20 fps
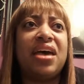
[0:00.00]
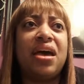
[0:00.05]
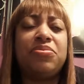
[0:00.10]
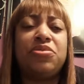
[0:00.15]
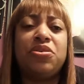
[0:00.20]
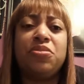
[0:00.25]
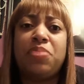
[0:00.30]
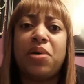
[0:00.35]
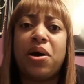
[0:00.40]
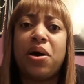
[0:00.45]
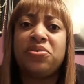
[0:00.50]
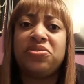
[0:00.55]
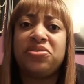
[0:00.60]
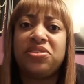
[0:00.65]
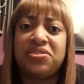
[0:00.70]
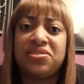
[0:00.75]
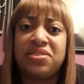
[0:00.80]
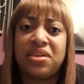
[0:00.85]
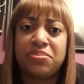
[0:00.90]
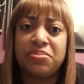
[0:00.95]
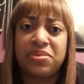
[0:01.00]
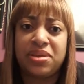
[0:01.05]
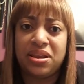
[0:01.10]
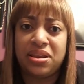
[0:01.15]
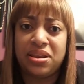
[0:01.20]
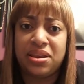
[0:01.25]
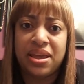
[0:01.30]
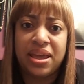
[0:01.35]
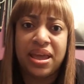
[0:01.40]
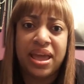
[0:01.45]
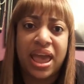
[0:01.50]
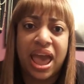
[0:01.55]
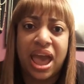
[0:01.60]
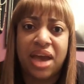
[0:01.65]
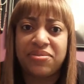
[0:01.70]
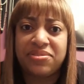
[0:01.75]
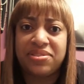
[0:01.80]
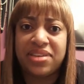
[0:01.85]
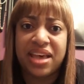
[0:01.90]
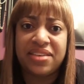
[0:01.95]
time you posted something
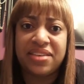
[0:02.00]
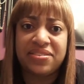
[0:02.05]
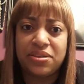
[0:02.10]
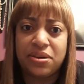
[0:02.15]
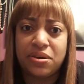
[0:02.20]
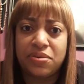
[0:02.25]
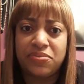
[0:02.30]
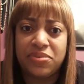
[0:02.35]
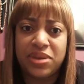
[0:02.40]
advertising